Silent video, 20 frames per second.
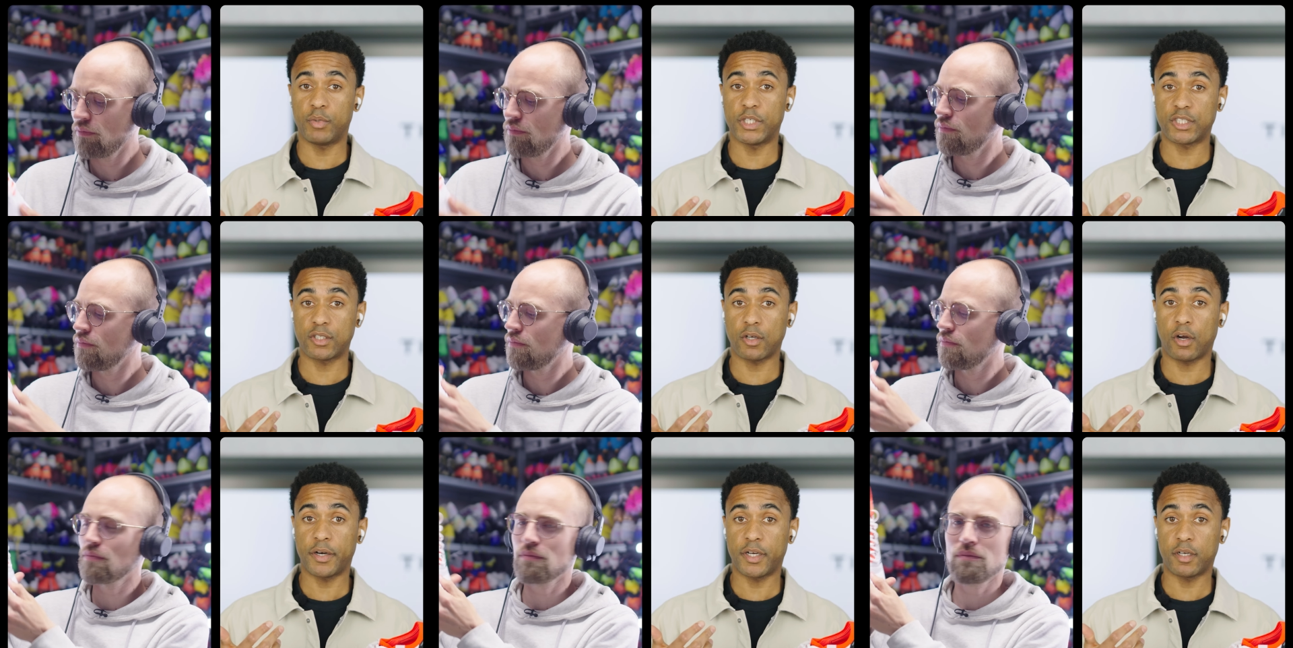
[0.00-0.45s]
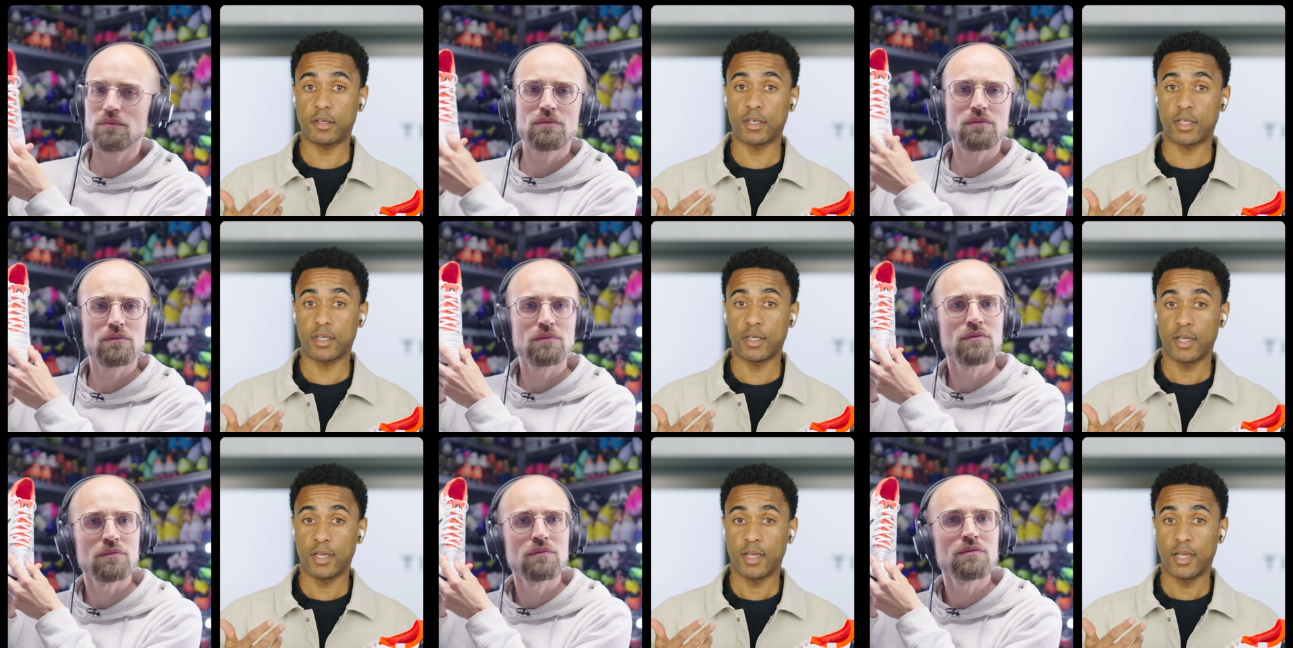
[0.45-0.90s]
Speaker 1: we started
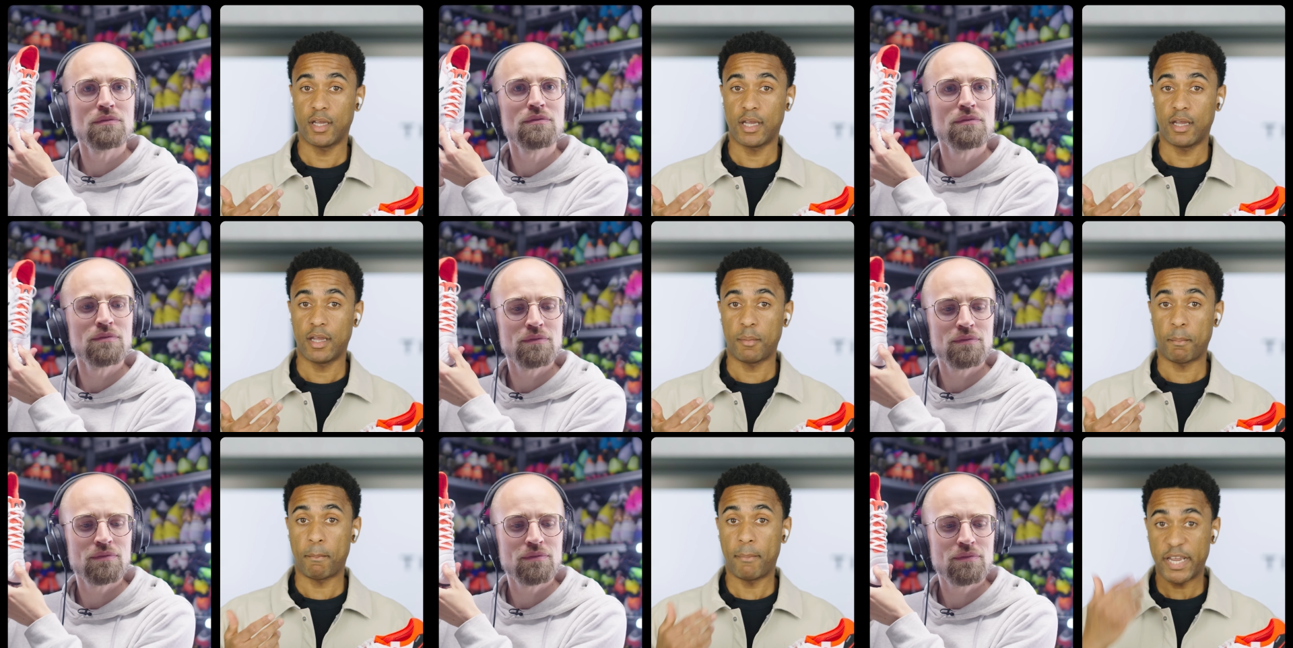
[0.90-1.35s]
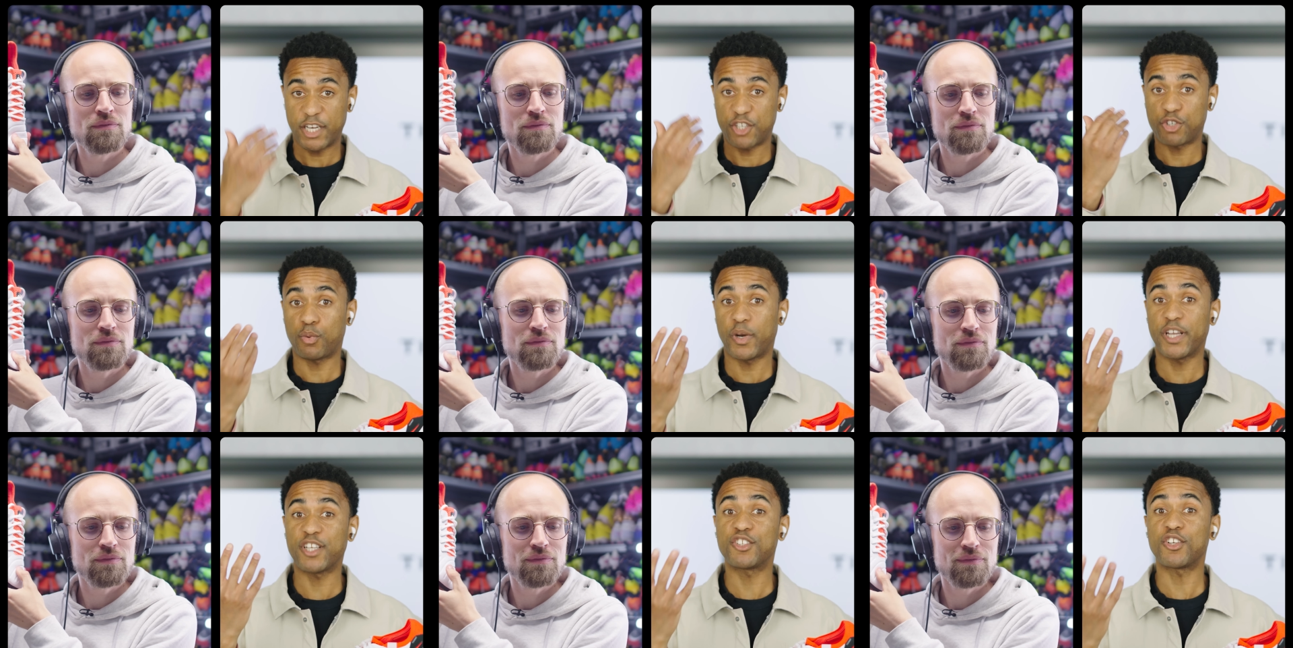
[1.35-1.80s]

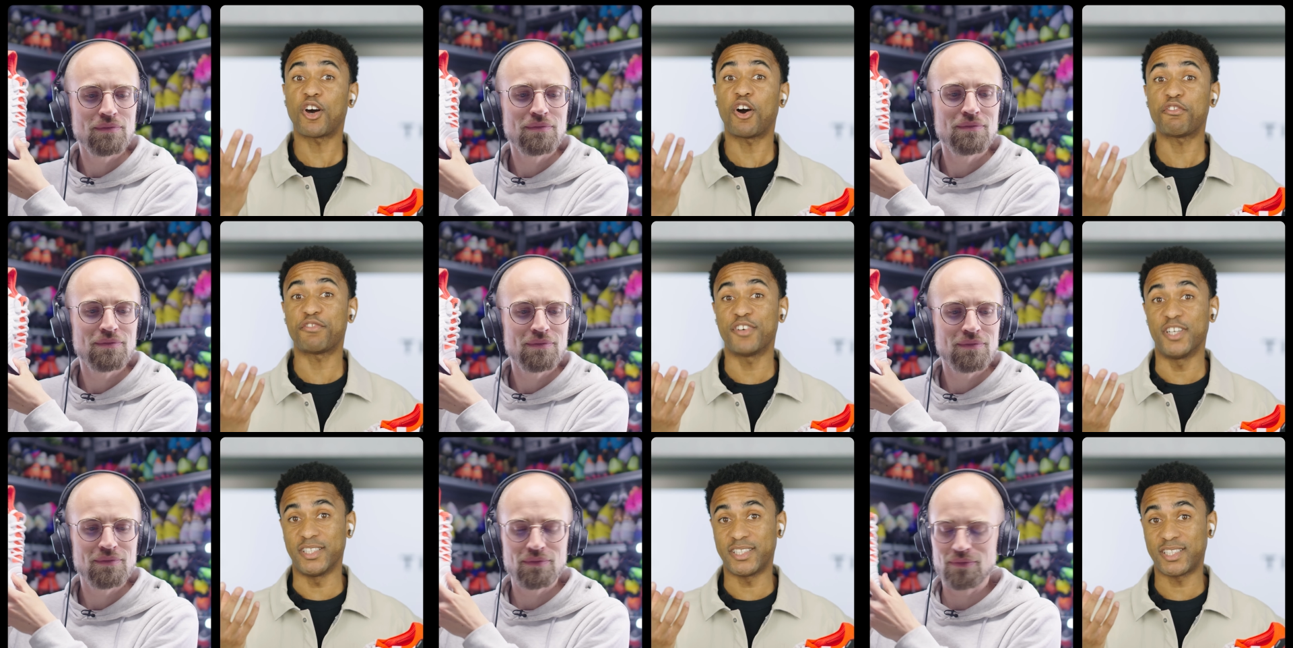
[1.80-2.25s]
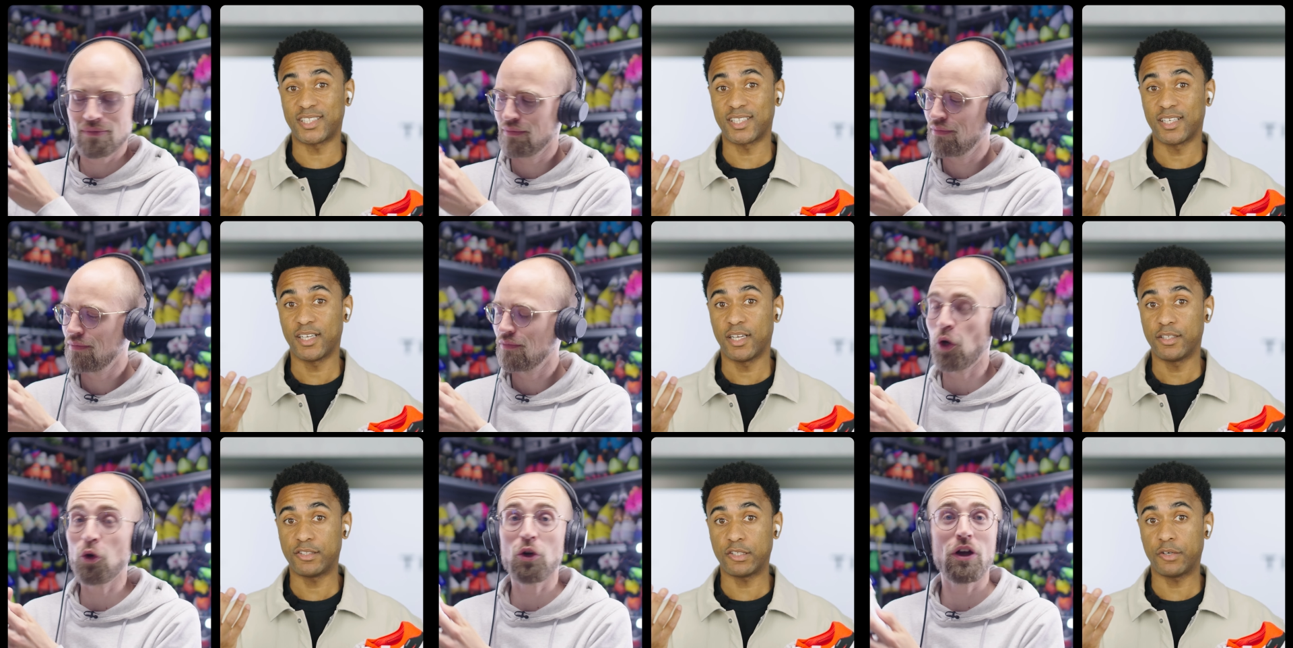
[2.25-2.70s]
measuring softness.
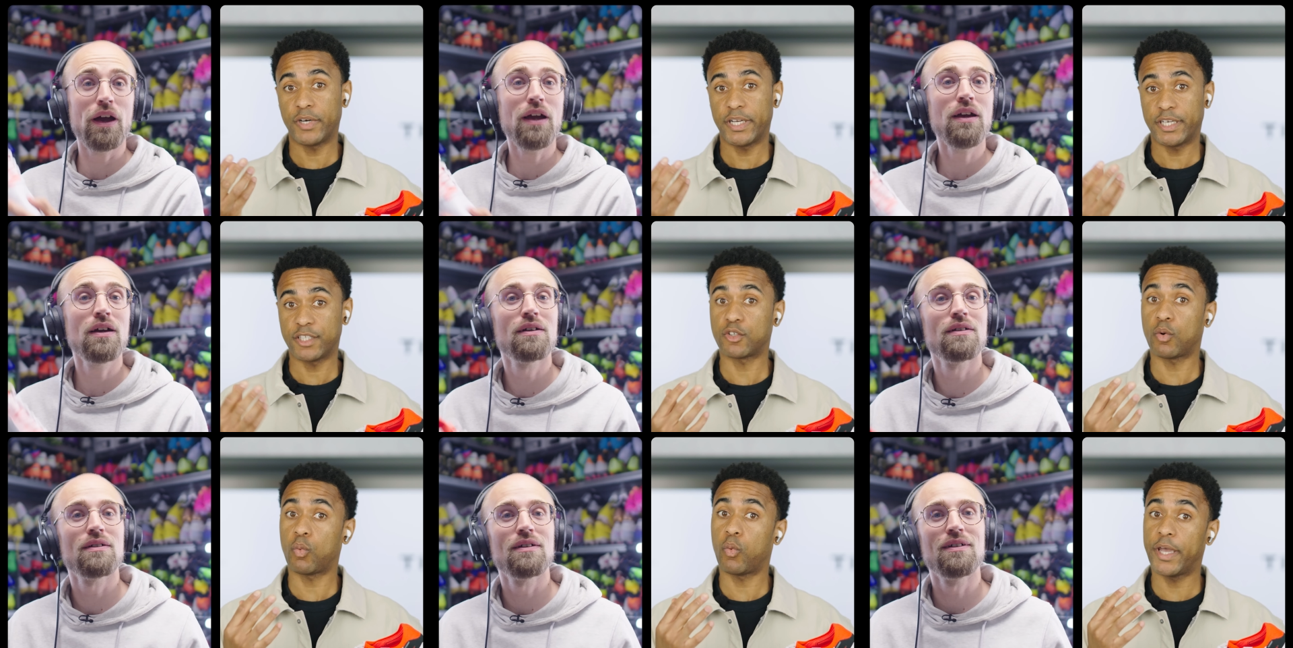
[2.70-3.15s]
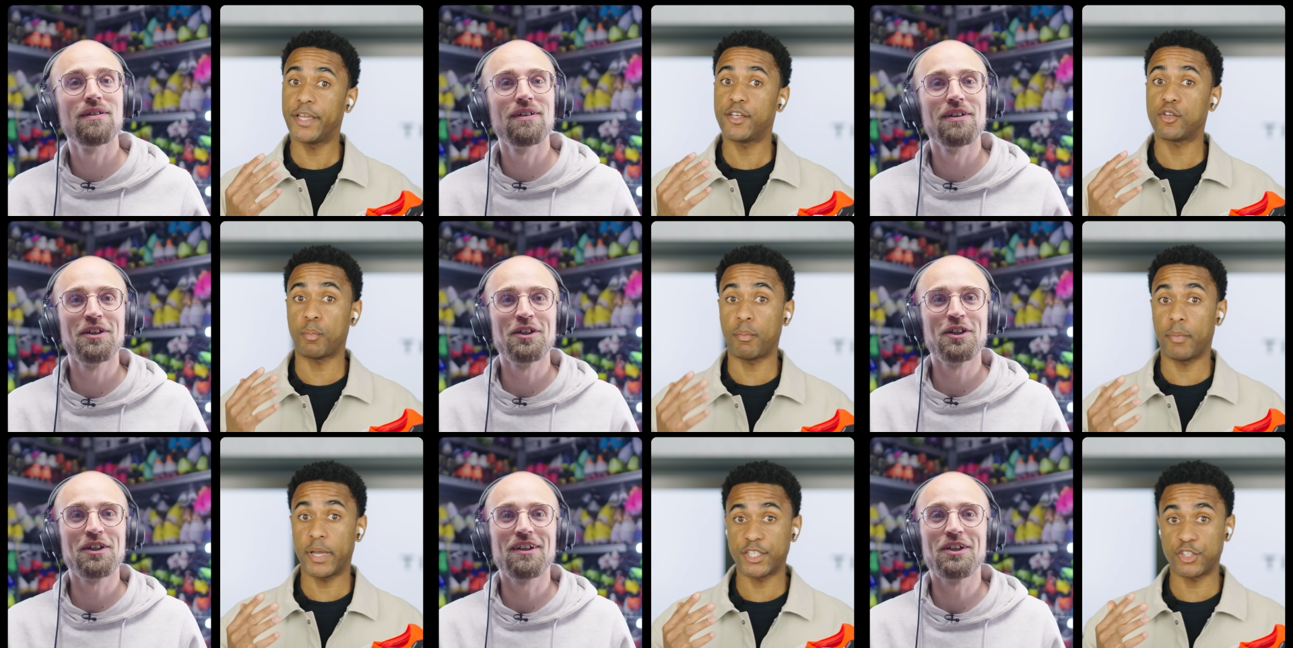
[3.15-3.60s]
So okay. there's a way to
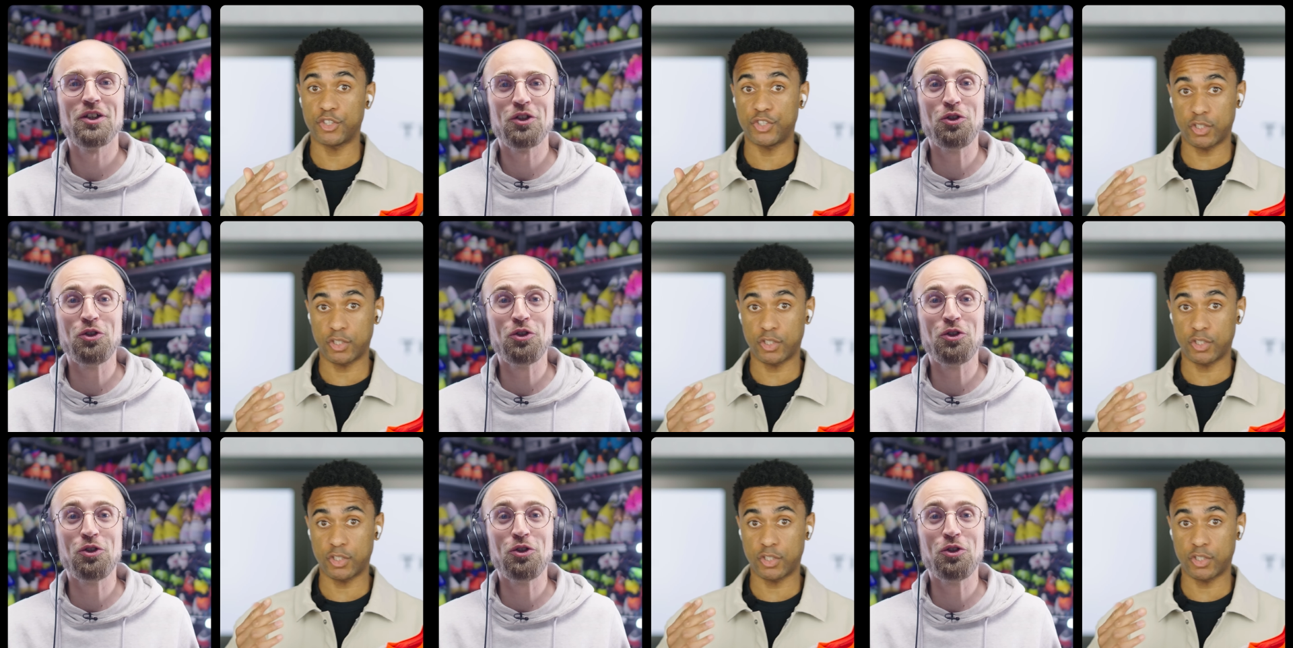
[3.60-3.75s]
measure